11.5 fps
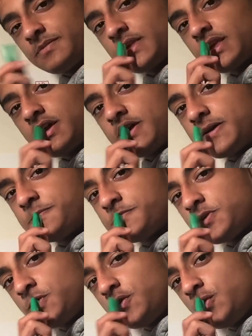
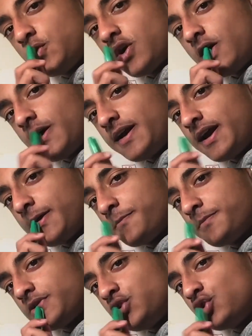who I
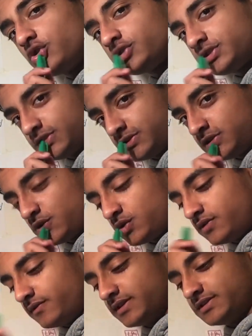am not so
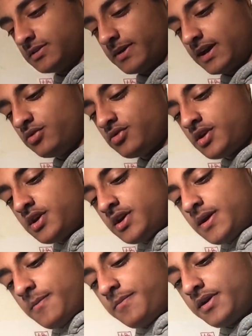convinced about,
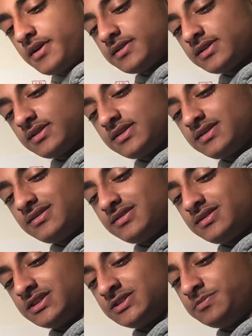but
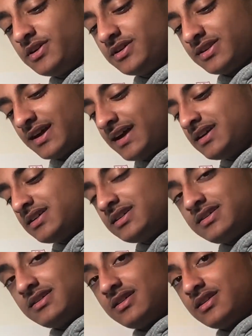despite that,
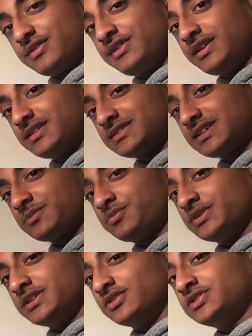I think he's had a
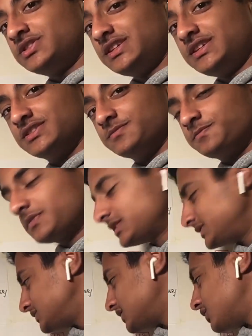pretty good season.
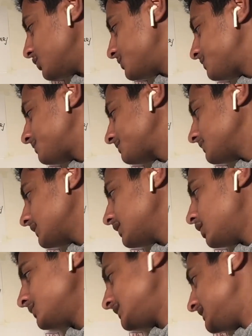So,
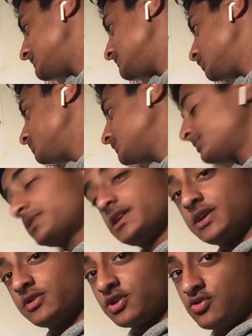obviously, he's adopted a
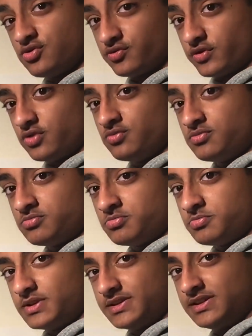player coach role
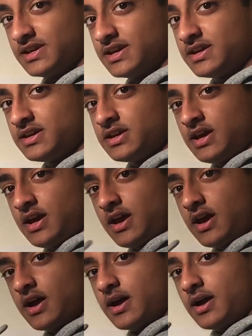this year,
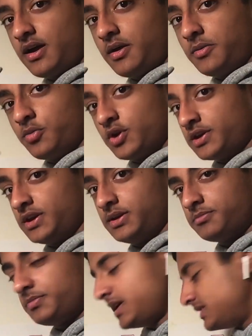working
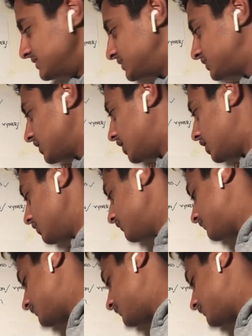in Pearson's staff,